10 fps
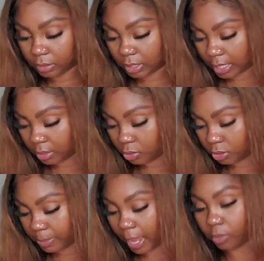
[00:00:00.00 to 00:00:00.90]
Did I lose
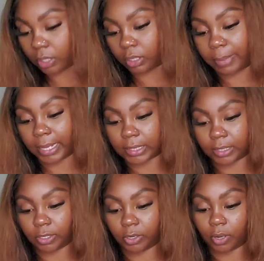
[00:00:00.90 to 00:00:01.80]
the Oh, no, the back is
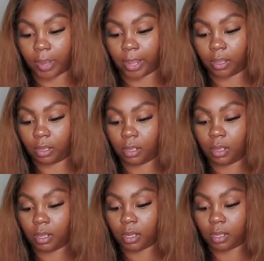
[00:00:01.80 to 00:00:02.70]
in here. Okay.
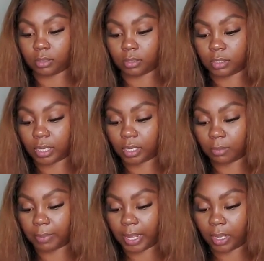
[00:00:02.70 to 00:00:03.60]
I am going to say the
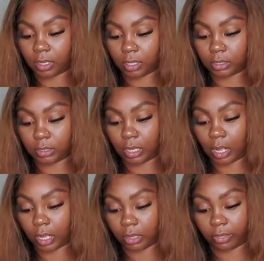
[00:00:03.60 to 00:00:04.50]
back is
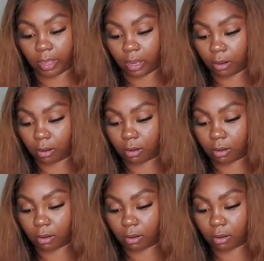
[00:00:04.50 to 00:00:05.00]
not there.